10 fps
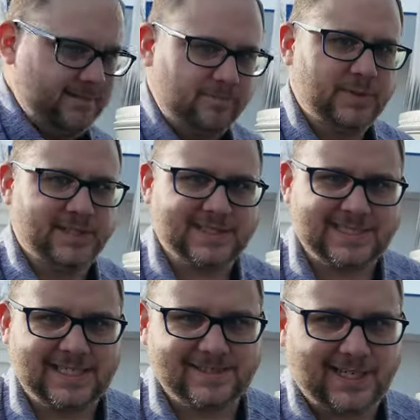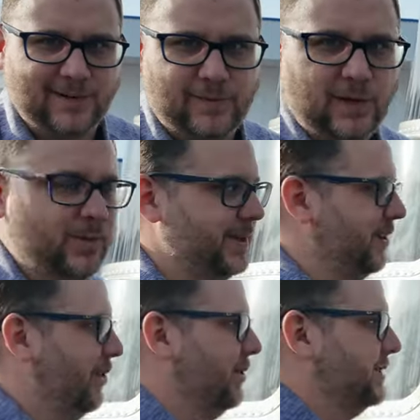because it sounds like a vault when you
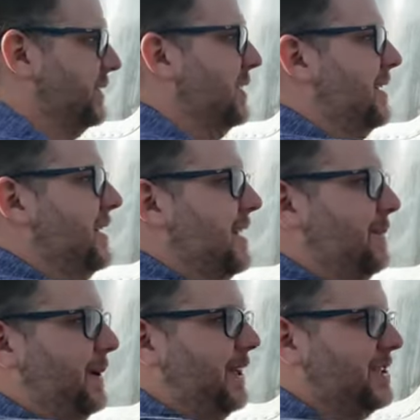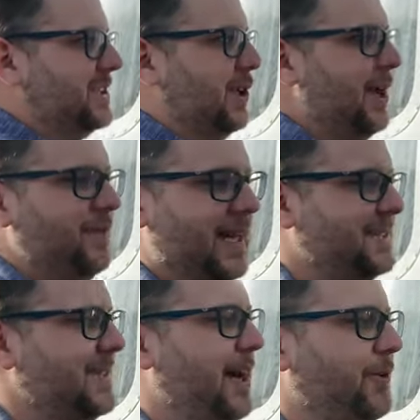close it. But I just love that
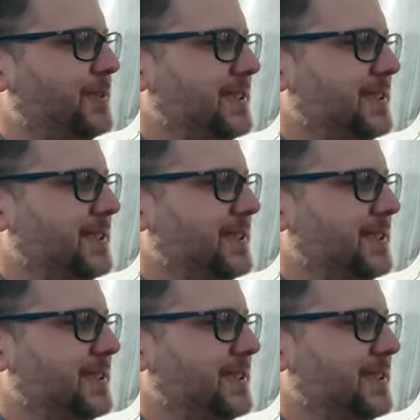sound because